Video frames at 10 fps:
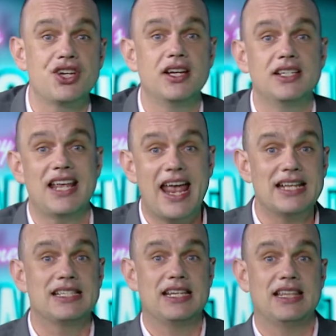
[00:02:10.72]
journalist
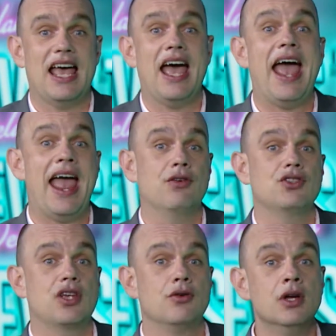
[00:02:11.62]
edited that
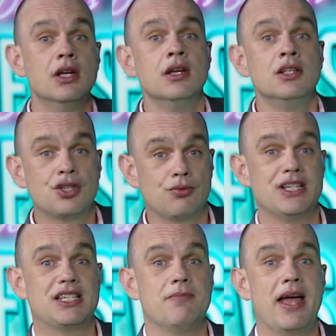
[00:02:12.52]
out, so
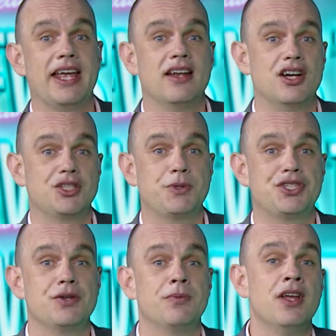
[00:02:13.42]
Theresa May and
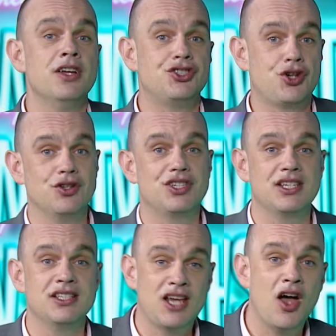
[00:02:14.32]
Archbishop John
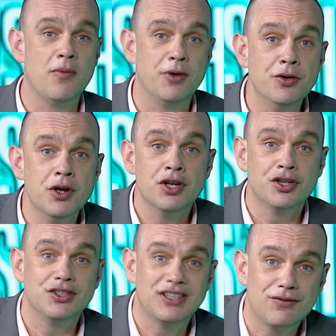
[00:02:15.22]
Santamu
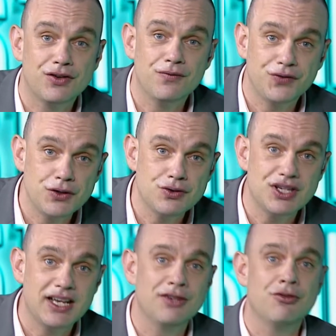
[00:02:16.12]
could give confused
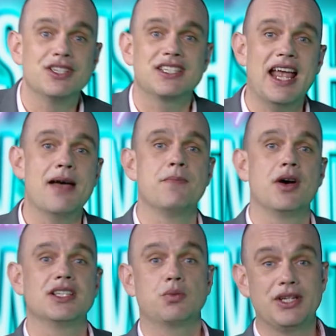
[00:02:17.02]
and ignorant sound
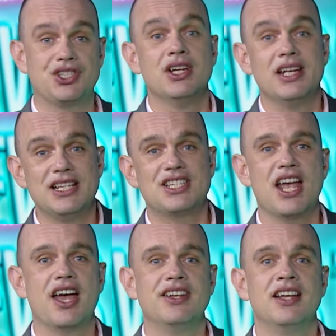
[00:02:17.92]
bites, which in
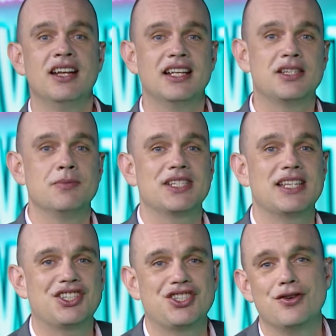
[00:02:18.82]
turn led to
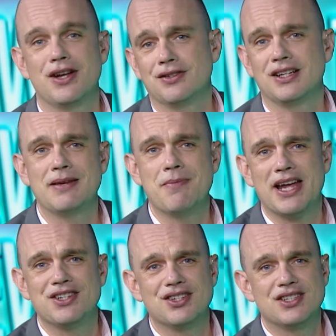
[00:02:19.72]
mustachioed elderly
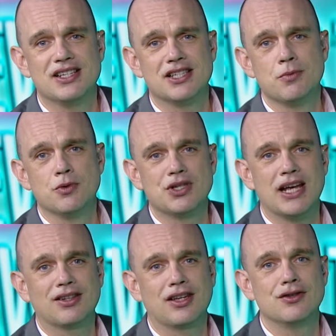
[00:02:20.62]
majors in small
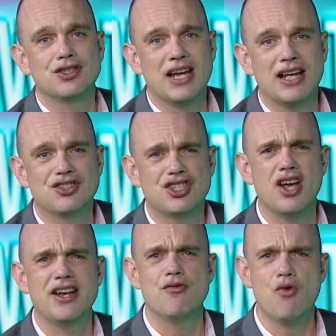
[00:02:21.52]
south coast towns
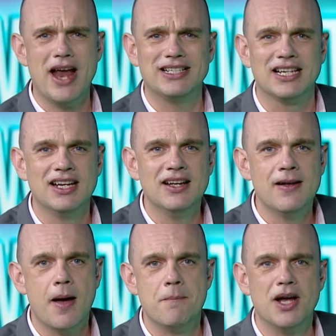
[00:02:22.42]
turning red
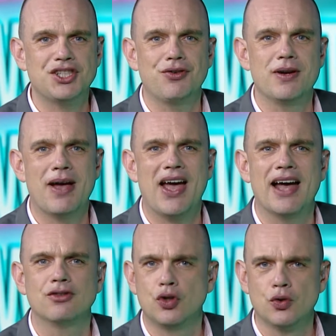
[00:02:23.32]
and muttering about
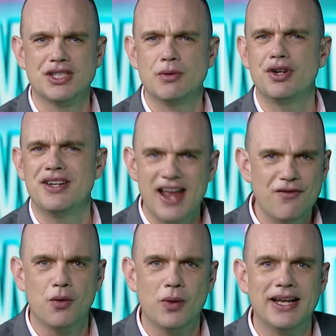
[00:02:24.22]
how Dorset would
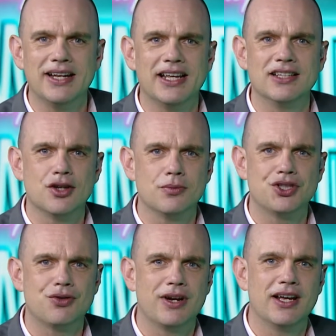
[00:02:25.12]
never willingly adopt
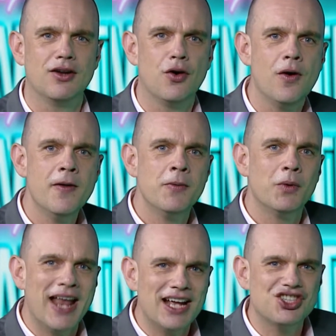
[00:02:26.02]
Sharia law,
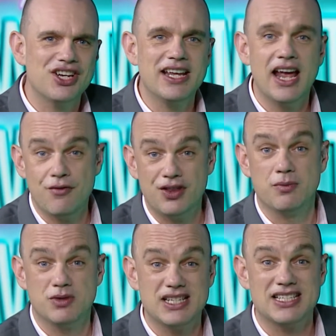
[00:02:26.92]
when actually
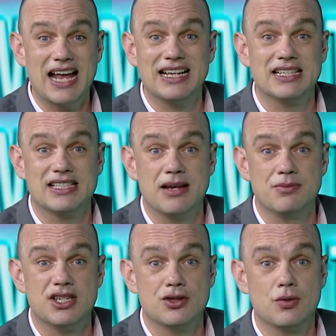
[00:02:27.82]
everything was exactly the same
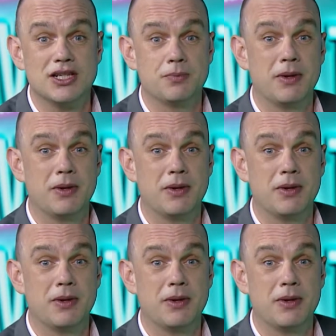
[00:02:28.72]
as it's always